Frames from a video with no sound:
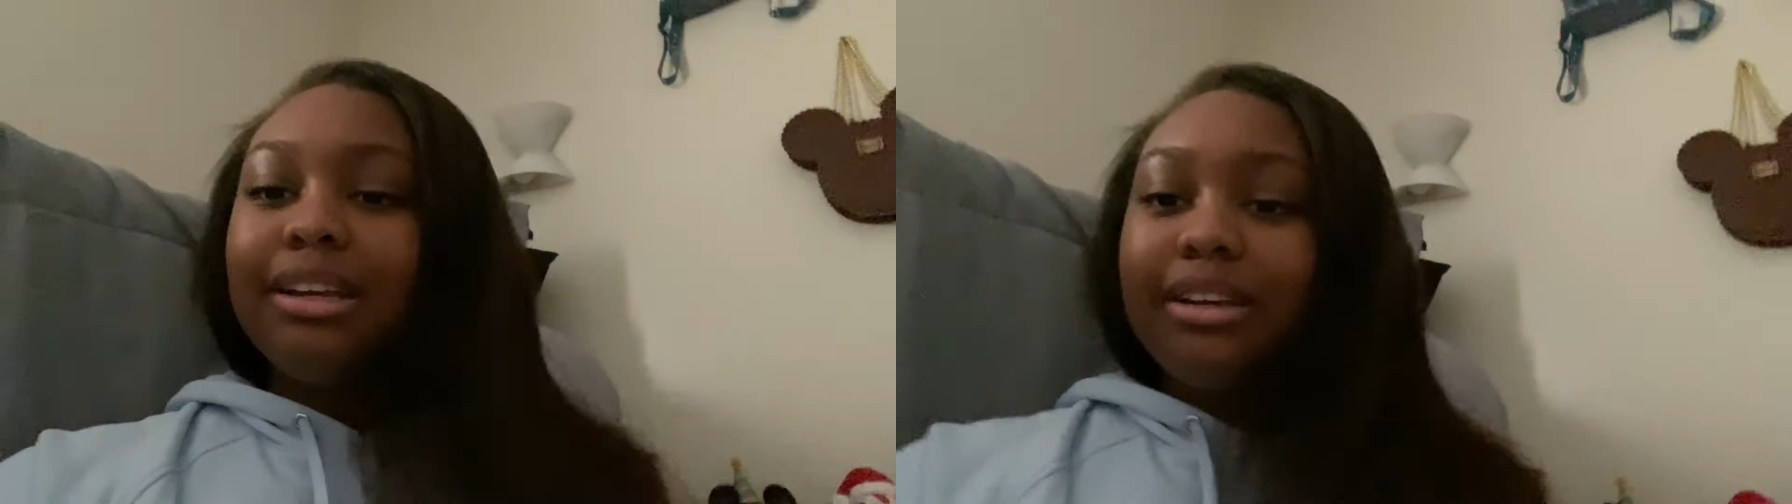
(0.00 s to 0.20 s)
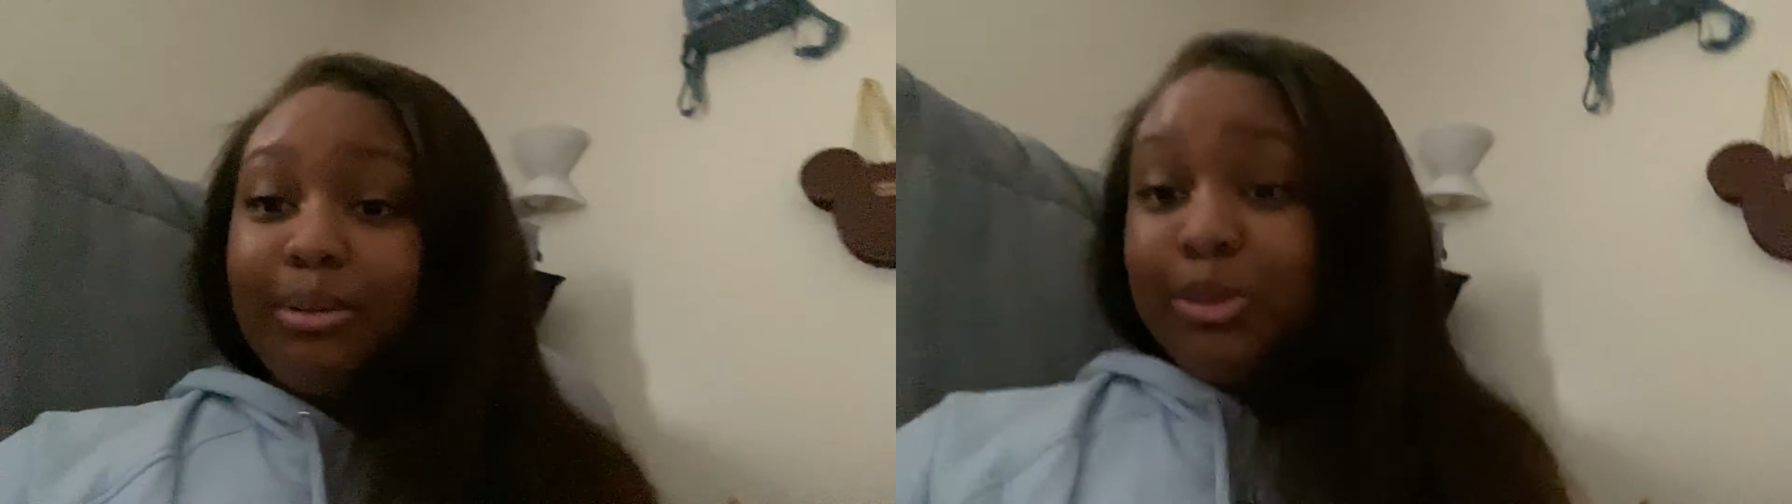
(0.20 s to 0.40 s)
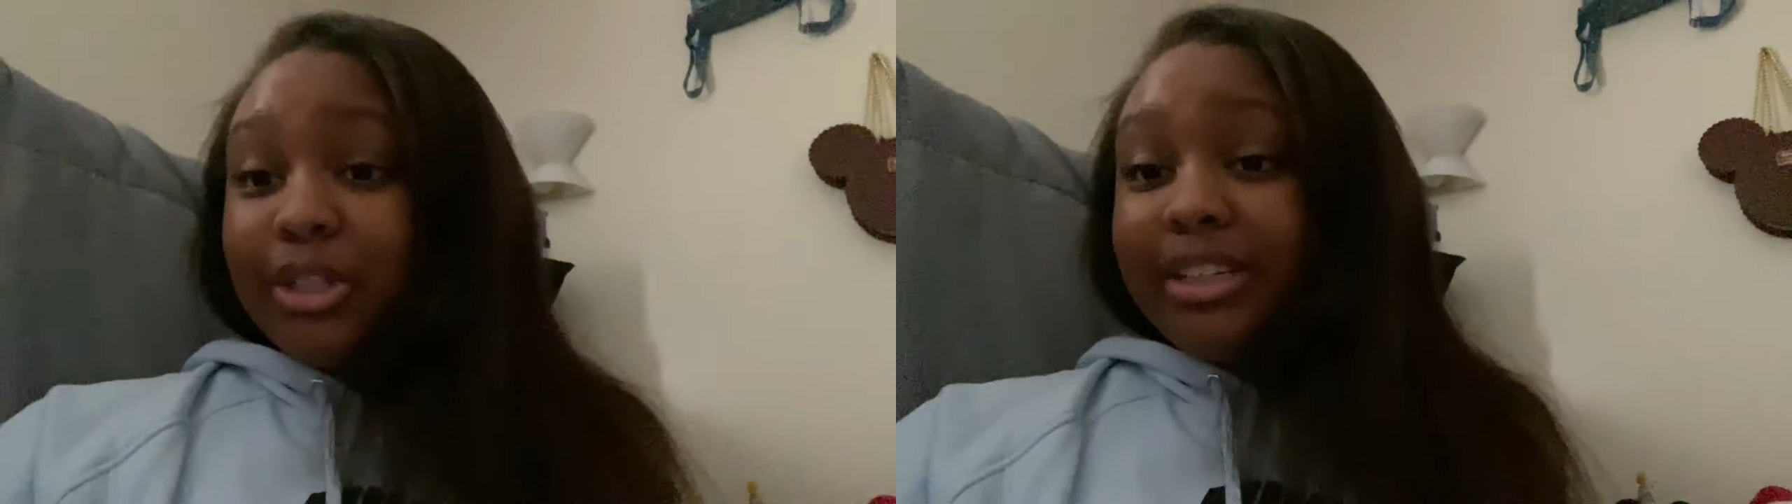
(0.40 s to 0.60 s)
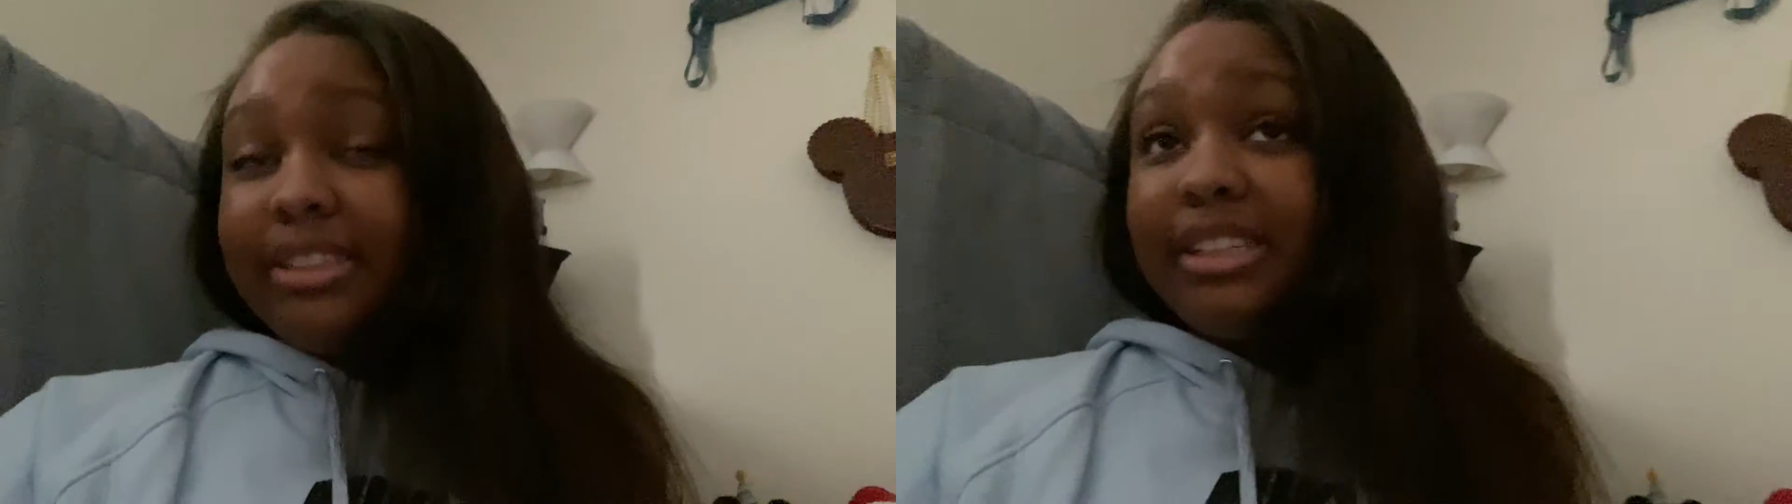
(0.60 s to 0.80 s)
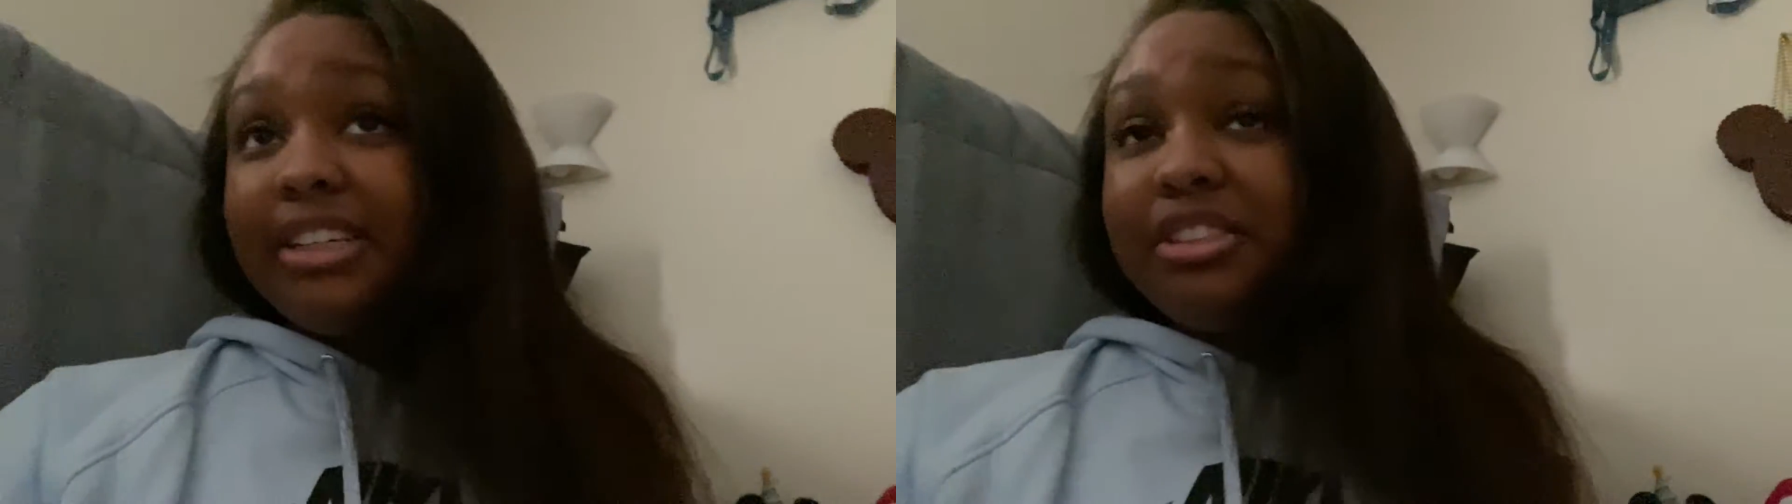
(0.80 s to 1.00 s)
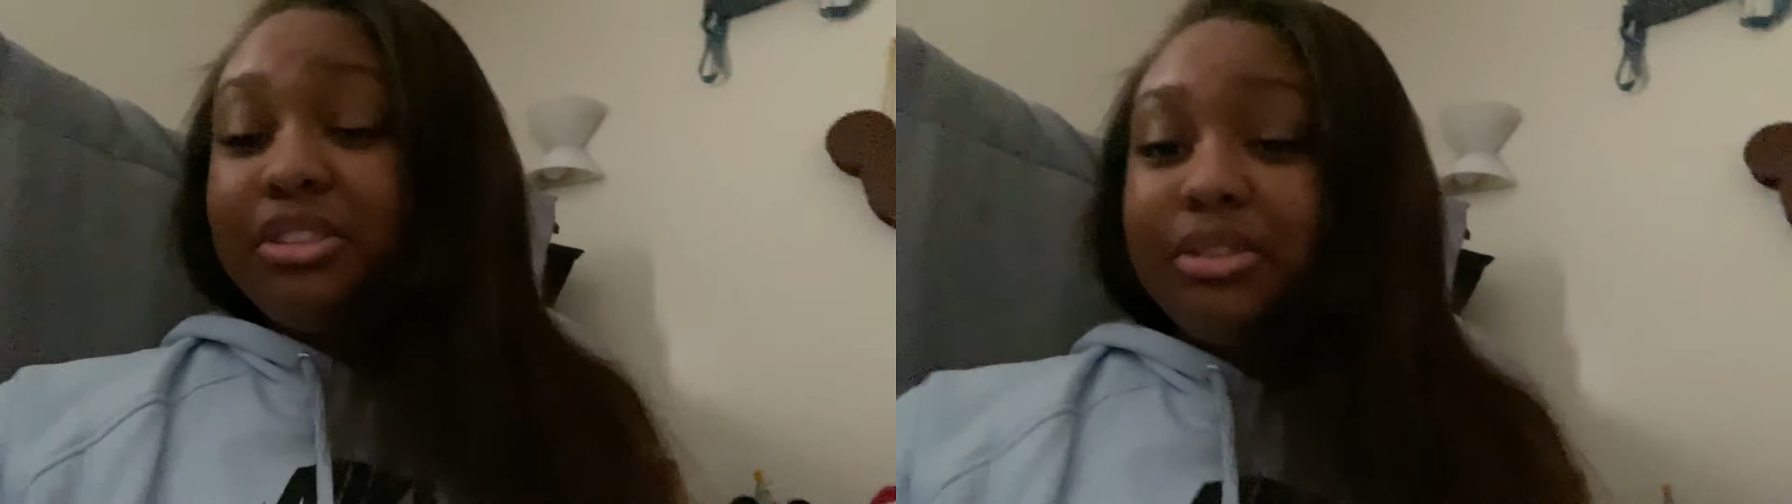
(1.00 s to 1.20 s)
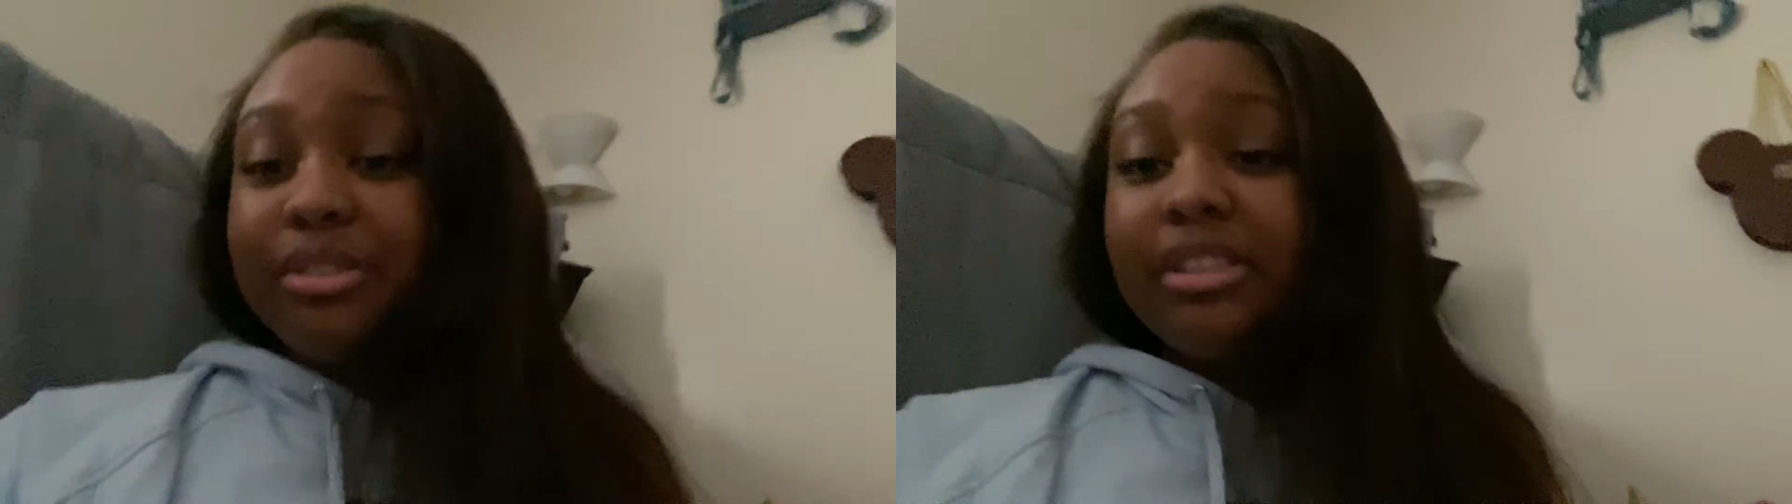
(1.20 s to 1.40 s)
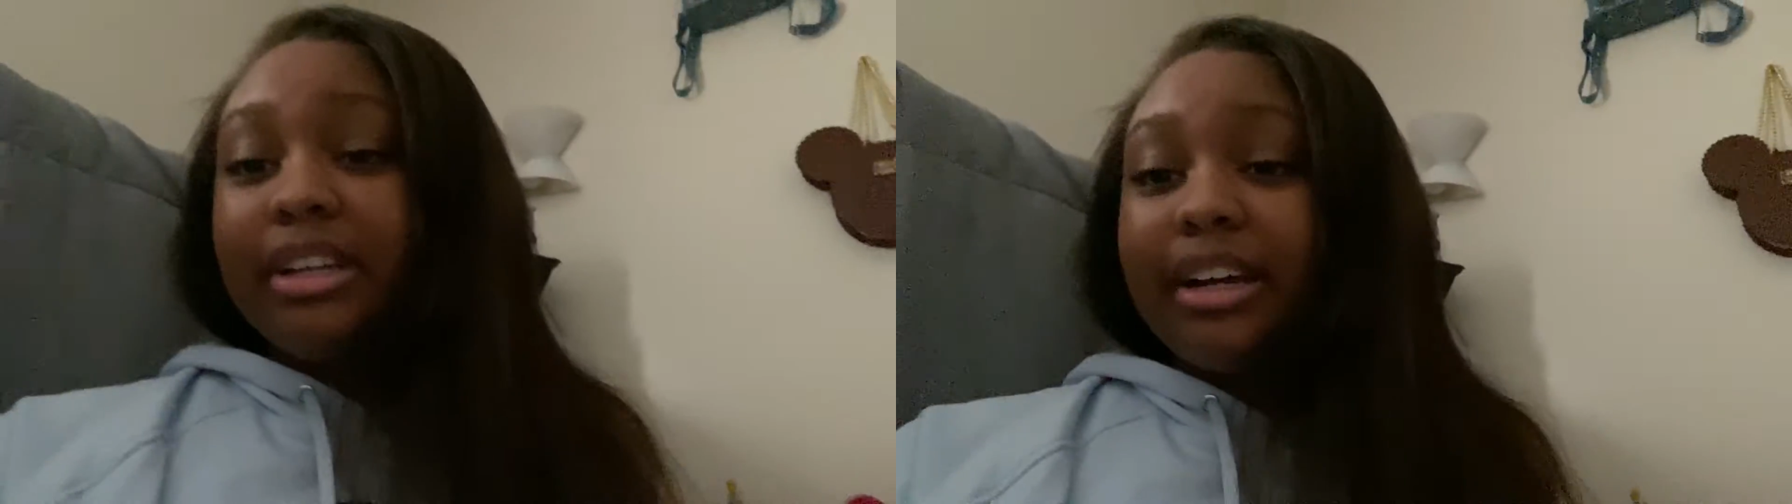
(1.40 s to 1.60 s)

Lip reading: Good morning, today's Tuesday.